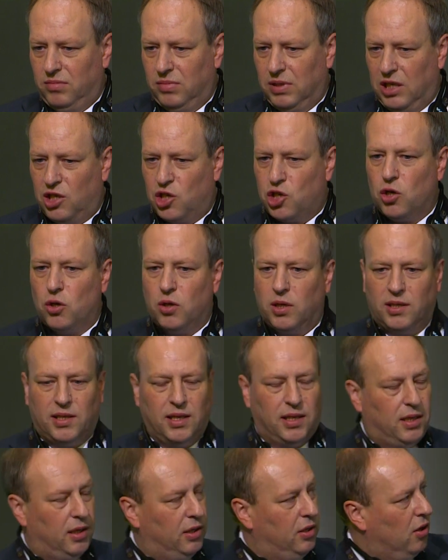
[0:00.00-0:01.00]
assure
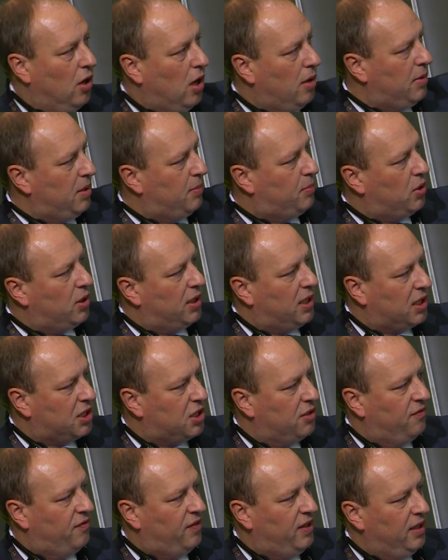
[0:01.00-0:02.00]
that a normal
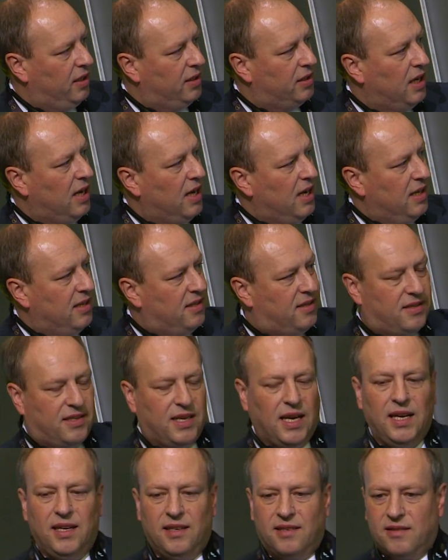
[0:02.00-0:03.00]
production field
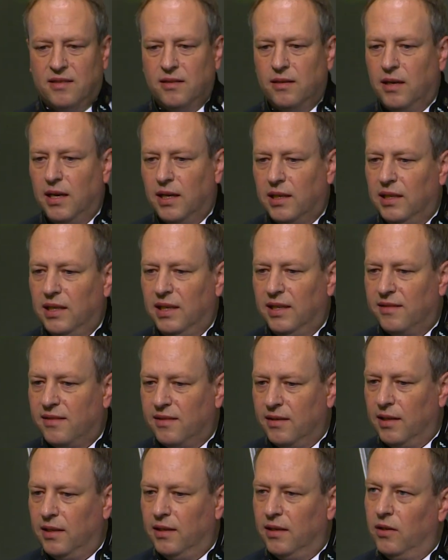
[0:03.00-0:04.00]
stays at
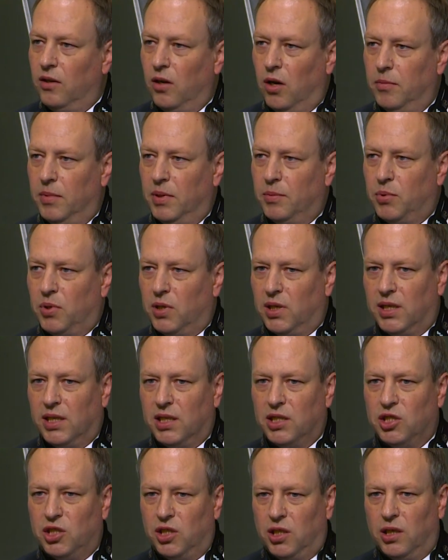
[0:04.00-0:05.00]
least in the normal
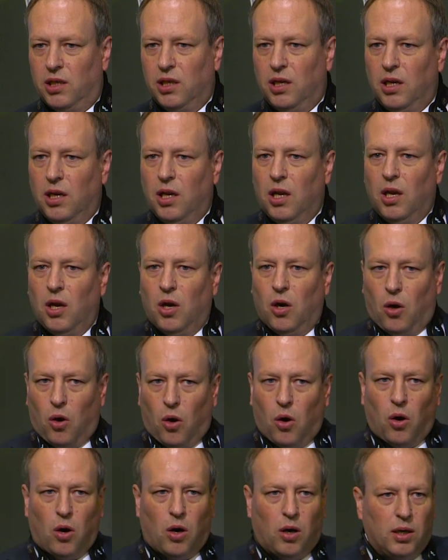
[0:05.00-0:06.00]
production?
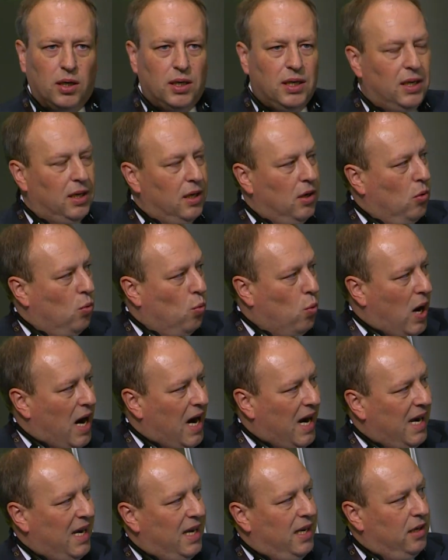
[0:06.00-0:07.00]
Or
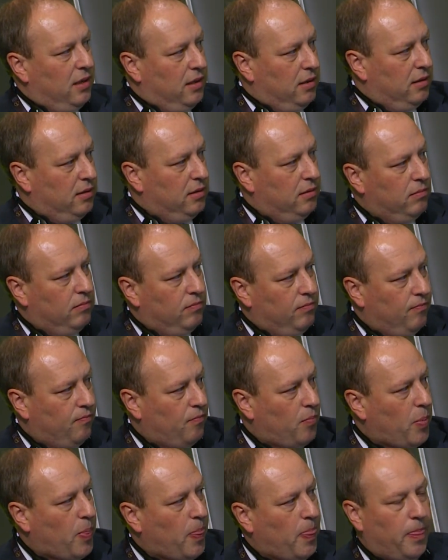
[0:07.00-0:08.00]
why
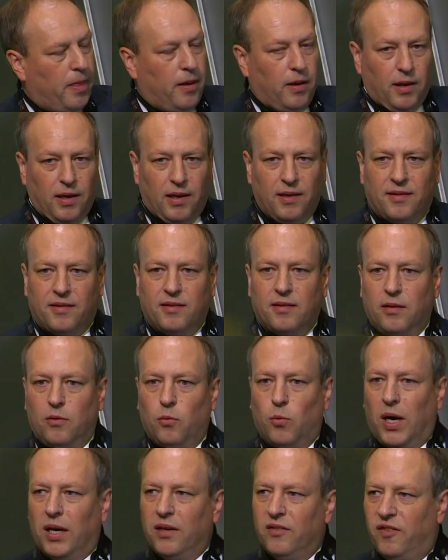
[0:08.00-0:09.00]
is
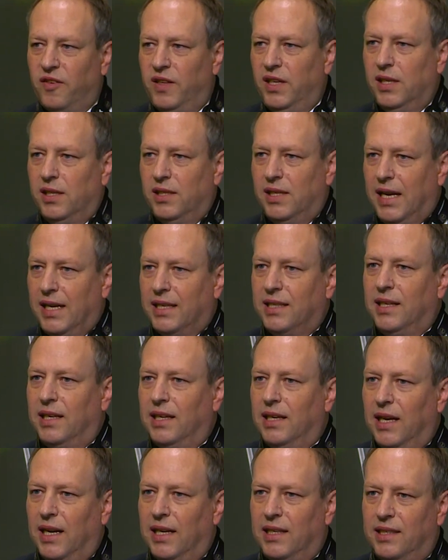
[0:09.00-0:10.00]
one field
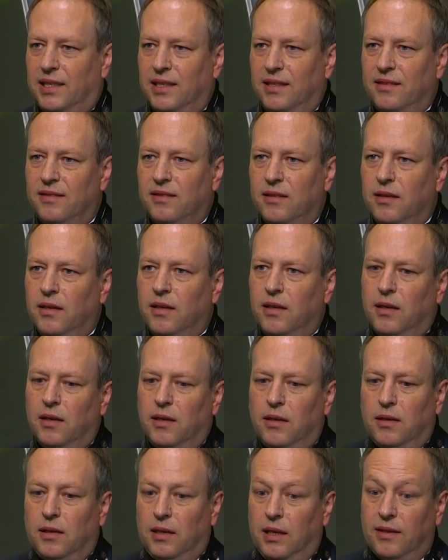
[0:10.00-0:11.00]
acting like this,
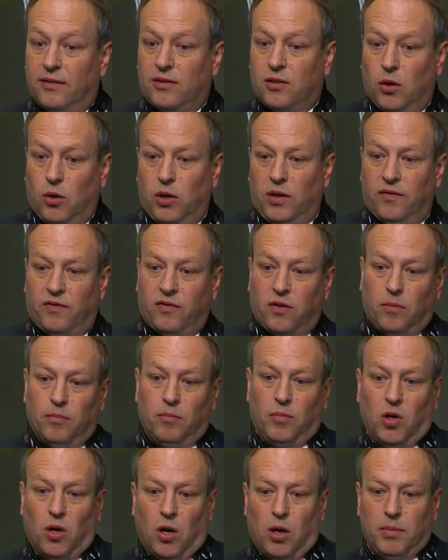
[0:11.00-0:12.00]
is going
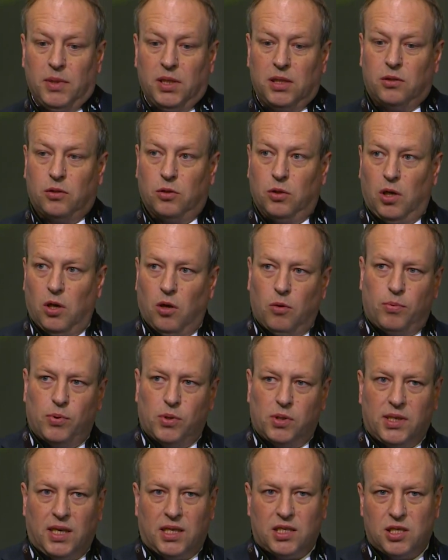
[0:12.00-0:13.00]
from normal to low
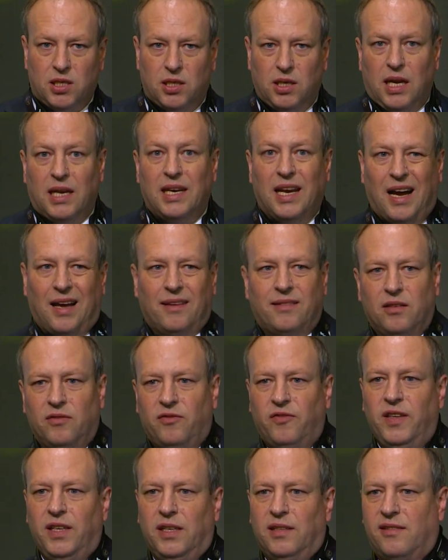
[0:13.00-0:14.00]
production, and other
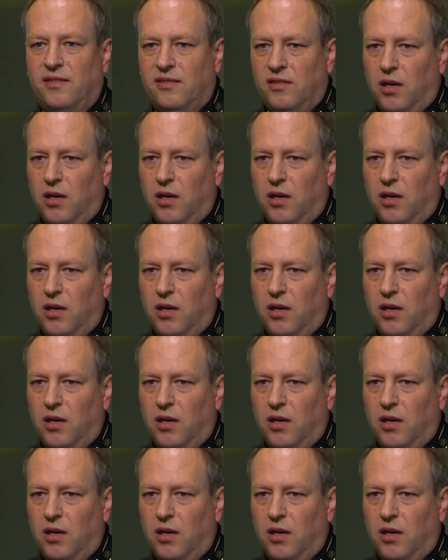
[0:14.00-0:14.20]
fields